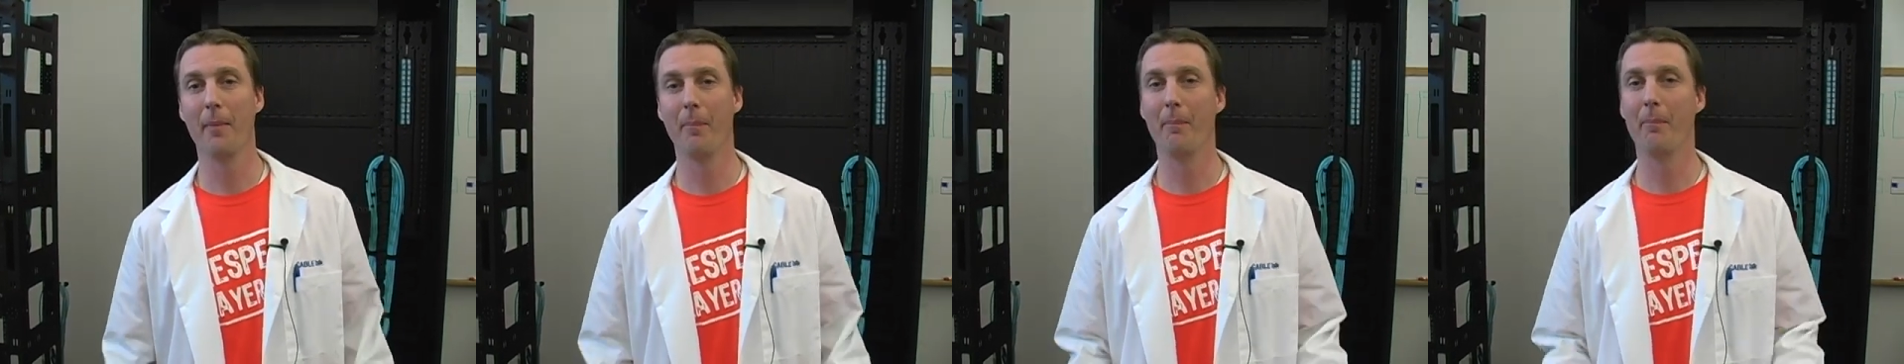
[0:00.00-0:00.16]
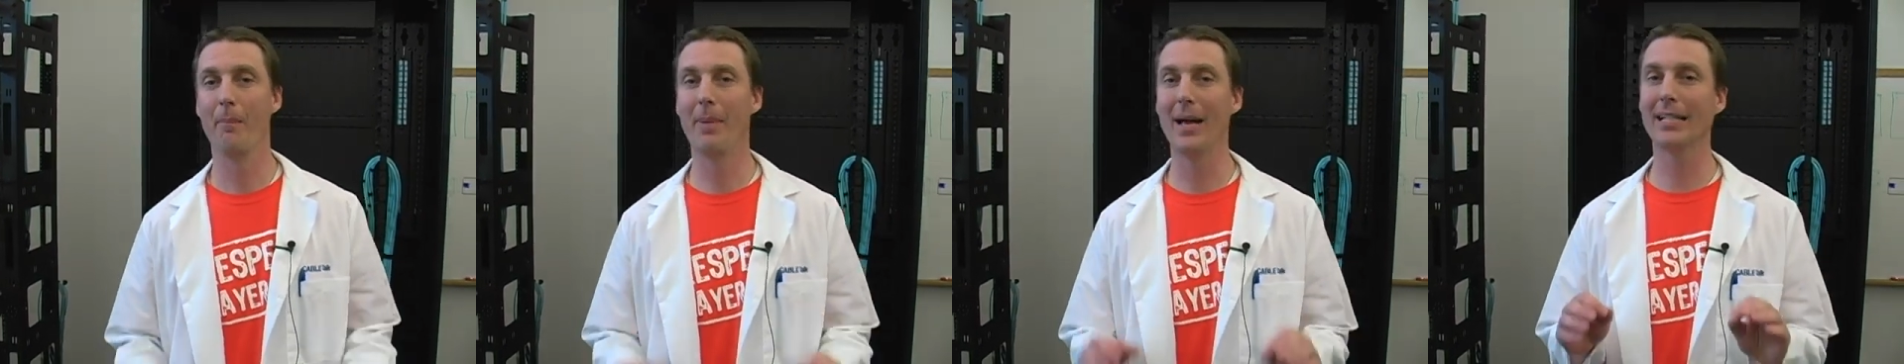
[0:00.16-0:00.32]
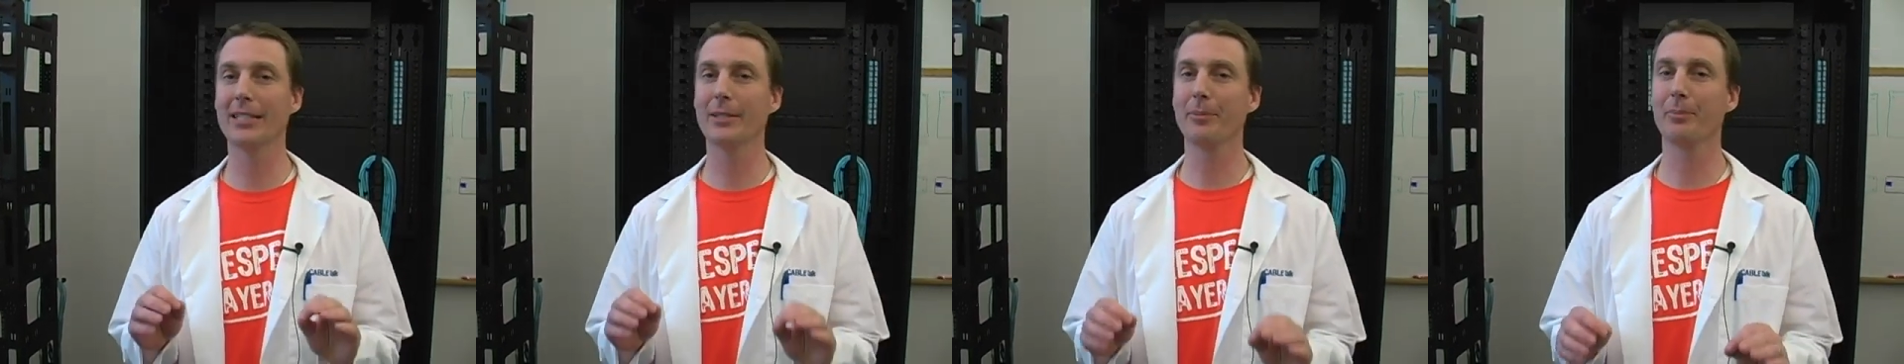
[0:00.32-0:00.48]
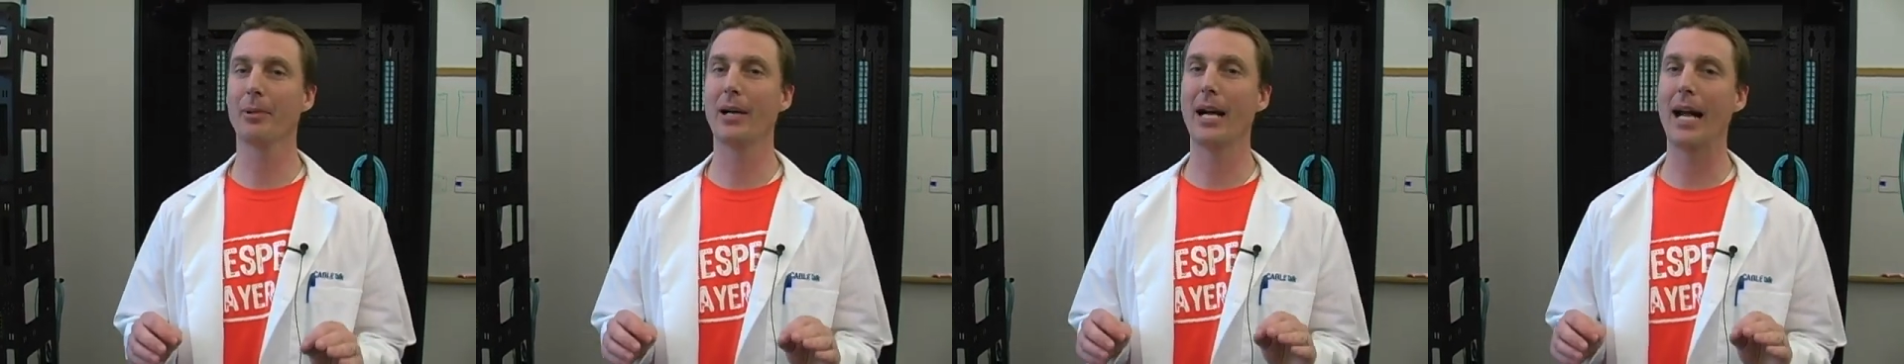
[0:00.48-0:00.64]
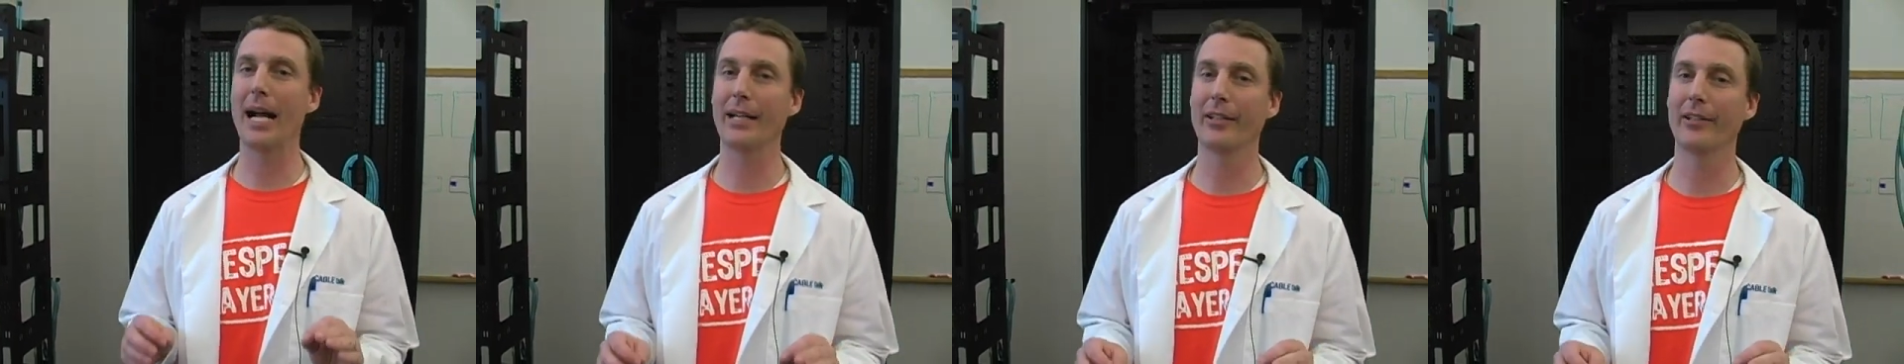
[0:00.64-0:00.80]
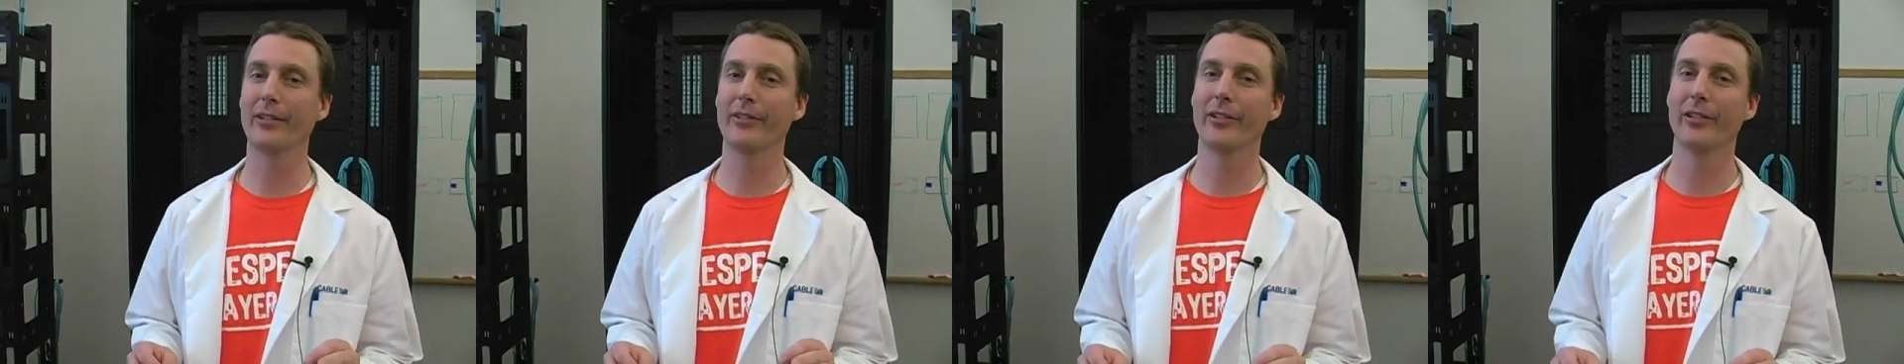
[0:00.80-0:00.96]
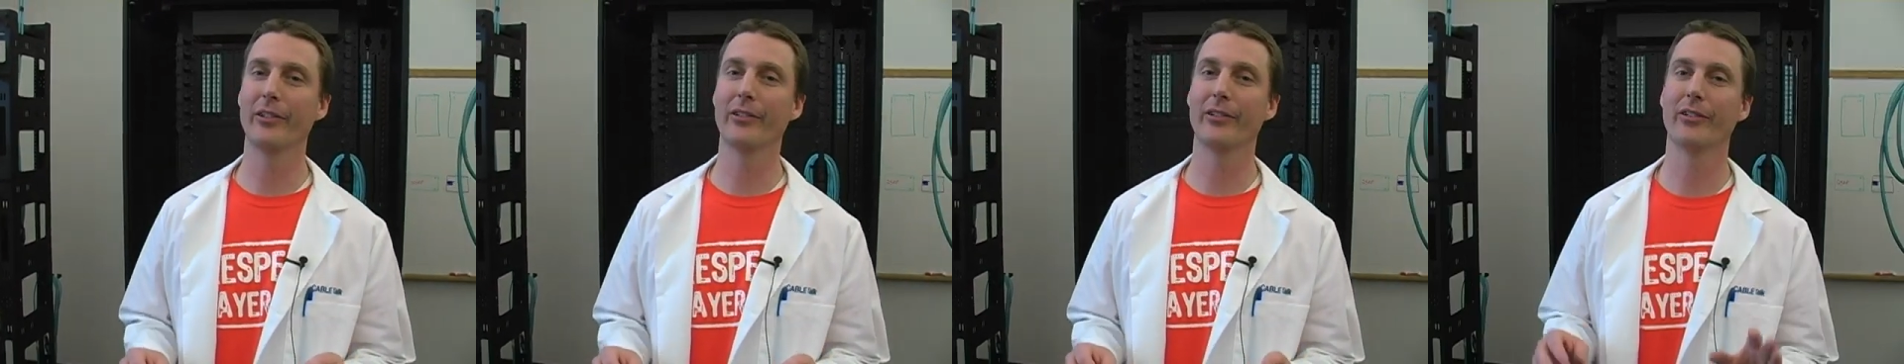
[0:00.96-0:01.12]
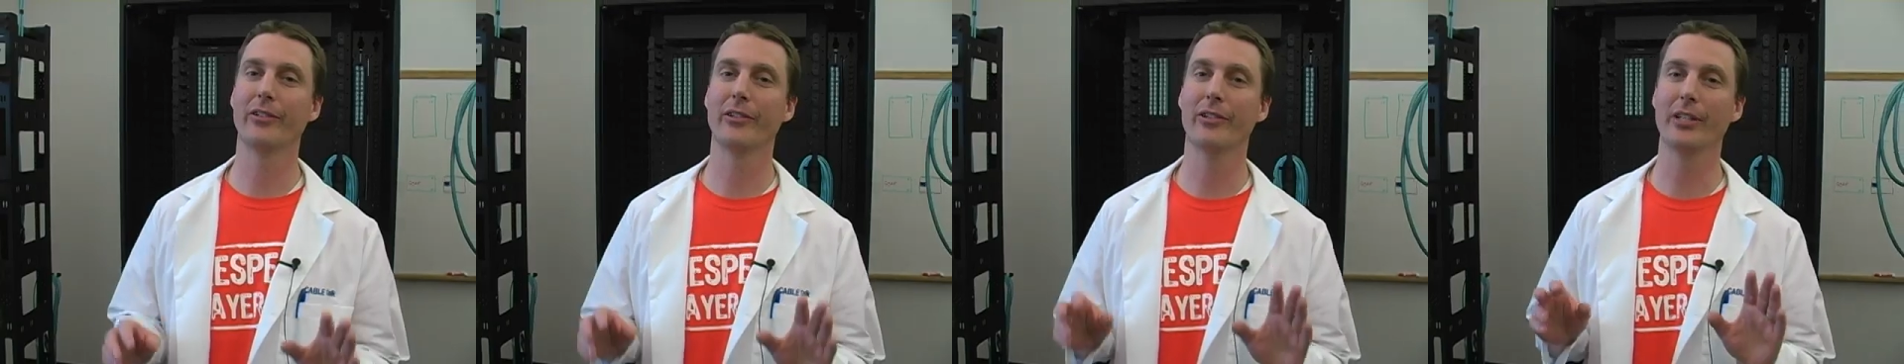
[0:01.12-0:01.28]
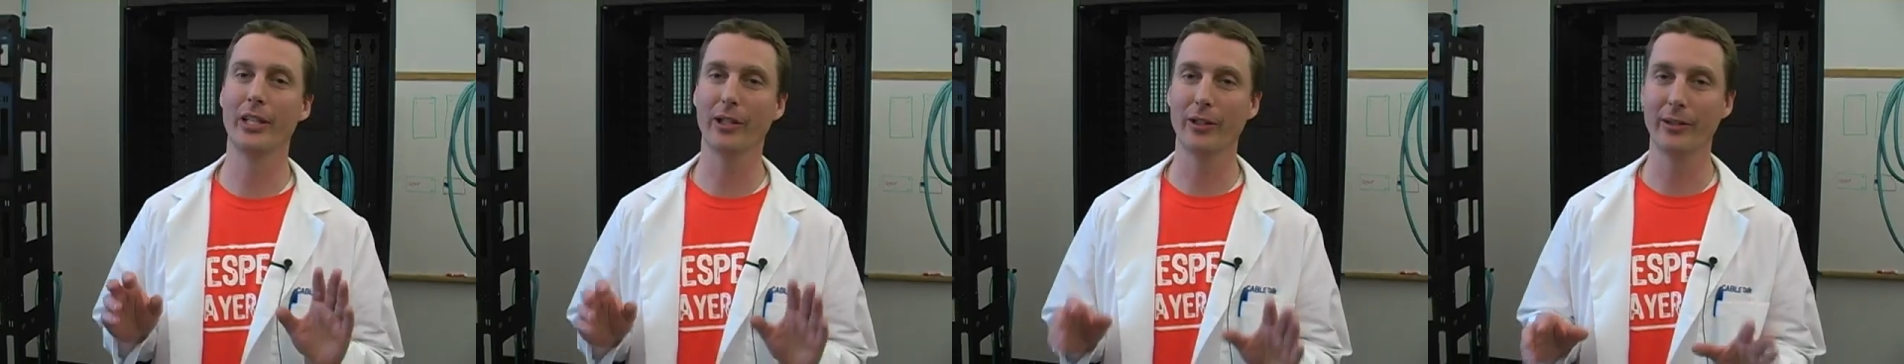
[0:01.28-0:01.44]
best practices
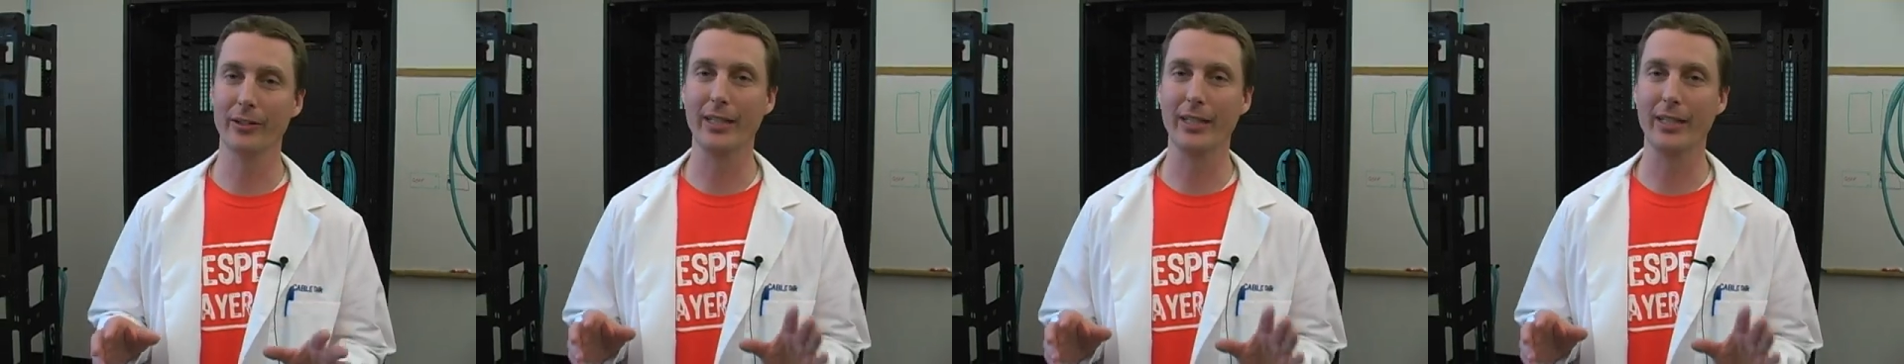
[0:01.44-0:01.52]
still